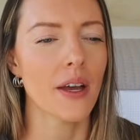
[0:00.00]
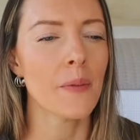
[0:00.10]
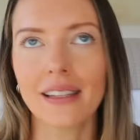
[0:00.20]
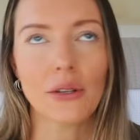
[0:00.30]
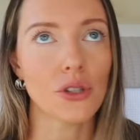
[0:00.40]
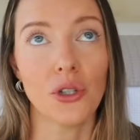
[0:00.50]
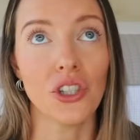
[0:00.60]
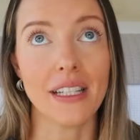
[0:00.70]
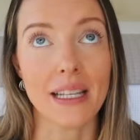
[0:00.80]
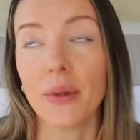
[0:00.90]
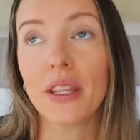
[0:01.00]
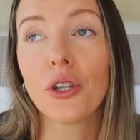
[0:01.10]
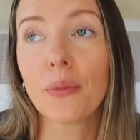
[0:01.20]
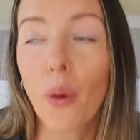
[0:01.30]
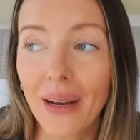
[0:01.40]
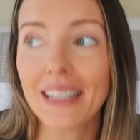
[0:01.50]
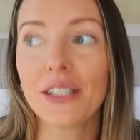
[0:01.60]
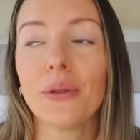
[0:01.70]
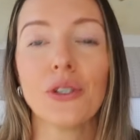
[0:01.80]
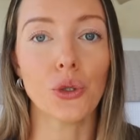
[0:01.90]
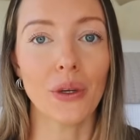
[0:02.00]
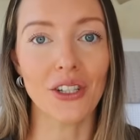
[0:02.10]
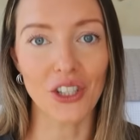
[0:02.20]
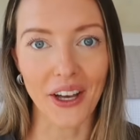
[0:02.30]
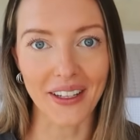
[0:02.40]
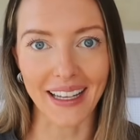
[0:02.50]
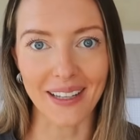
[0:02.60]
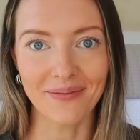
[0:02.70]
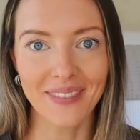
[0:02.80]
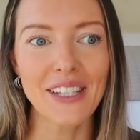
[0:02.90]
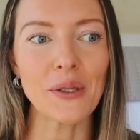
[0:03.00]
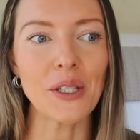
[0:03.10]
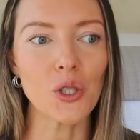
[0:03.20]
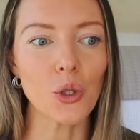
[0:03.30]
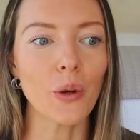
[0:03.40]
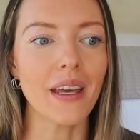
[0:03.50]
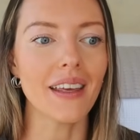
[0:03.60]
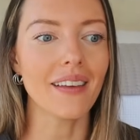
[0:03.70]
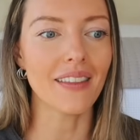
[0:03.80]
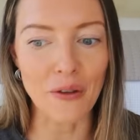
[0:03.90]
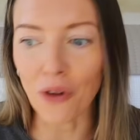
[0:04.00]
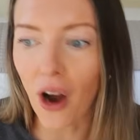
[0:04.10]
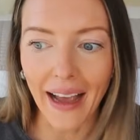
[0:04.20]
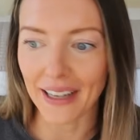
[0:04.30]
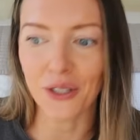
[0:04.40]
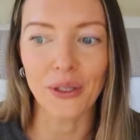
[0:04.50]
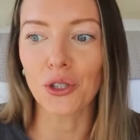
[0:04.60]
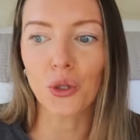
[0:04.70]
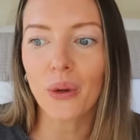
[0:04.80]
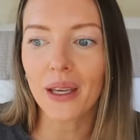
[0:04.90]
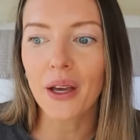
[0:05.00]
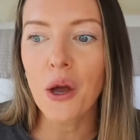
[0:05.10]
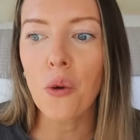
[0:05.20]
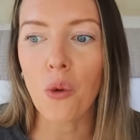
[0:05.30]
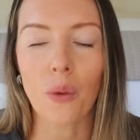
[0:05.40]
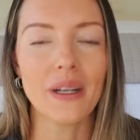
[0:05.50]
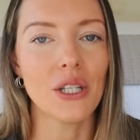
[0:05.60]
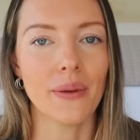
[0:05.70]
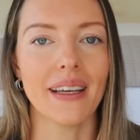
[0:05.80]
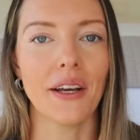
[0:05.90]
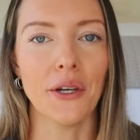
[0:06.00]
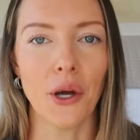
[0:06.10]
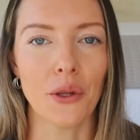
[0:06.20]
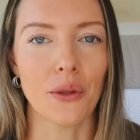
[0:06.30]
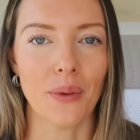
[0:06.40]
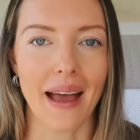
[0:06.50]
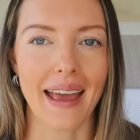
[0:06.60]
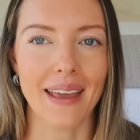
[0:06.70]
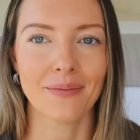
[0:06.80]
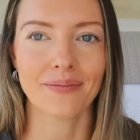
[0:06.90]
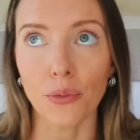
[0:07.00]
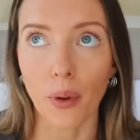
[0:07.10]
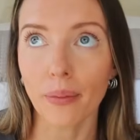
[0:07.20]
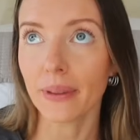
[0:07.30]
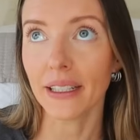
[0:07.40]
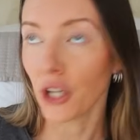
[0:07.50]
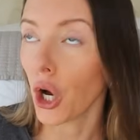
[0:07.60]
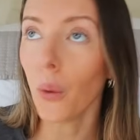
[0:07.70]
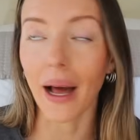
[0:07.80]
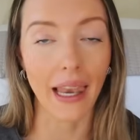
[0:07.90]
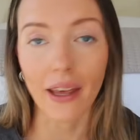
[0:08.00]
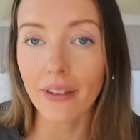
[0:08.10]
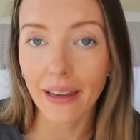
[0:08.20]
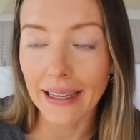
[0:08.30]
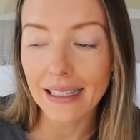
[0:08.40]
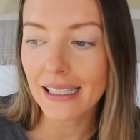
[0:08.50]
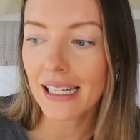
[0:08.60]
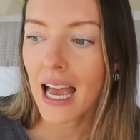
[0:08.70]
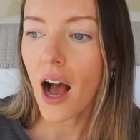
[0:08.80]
This sounds so cheesy, but the point is to enjoy the journey, to enjoy the ride, to enjoy what we're doing along the way. You probably know I love a list.